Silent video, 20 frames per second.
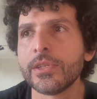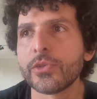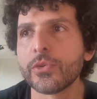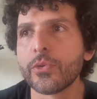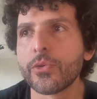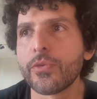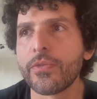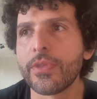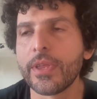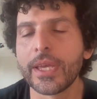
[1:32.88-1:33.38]

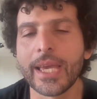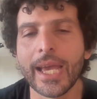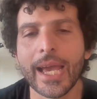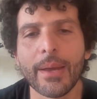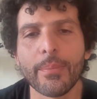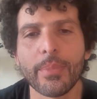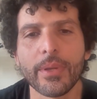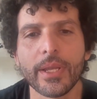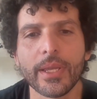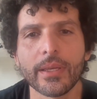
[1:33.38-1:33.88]
sort of thing
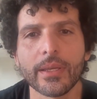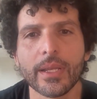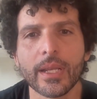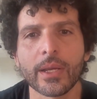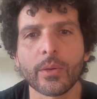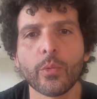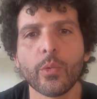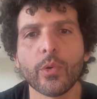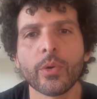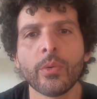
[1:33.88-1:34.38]
happening?
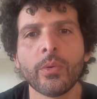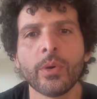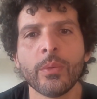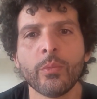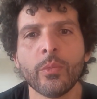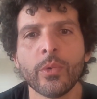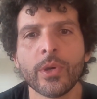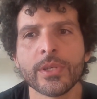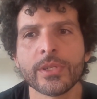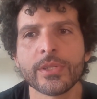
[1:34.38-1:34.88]
Like
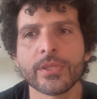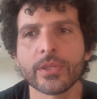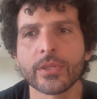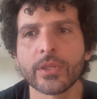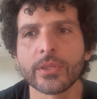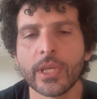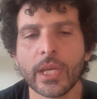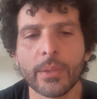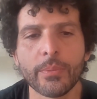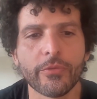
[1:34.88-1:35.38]
what is
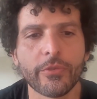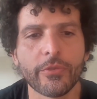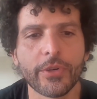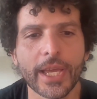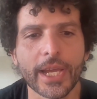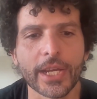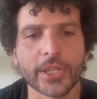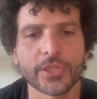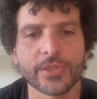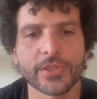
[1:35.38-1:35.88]
the type of
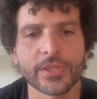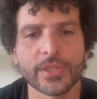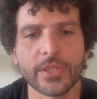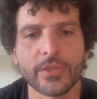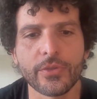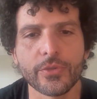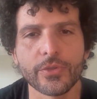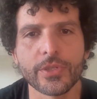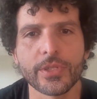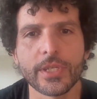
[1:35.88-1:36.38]
reactions
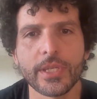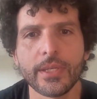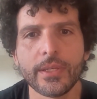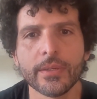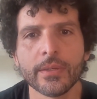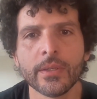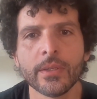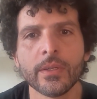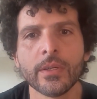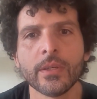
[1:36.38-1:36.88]
that you see